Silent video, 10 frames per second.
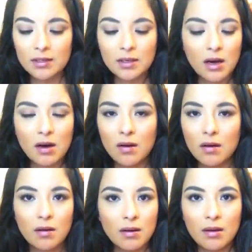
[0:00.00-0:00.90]
It's
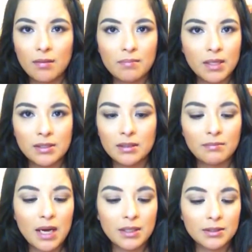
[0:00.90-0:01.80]
all mixed
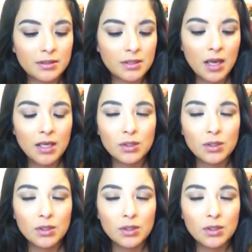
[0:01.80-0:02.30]
and matched.